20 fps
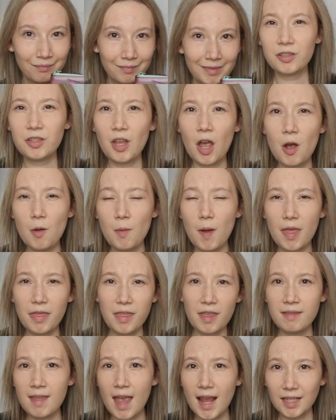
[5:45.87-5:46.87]
So
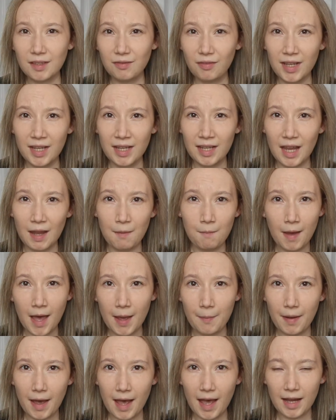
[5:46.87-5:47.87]
the next thing in
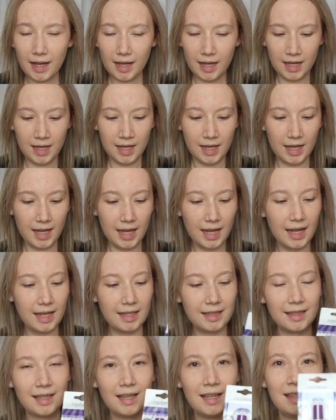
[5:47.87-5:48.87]
my bag
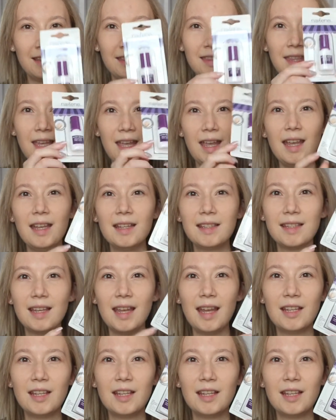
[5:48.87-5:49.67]
is this.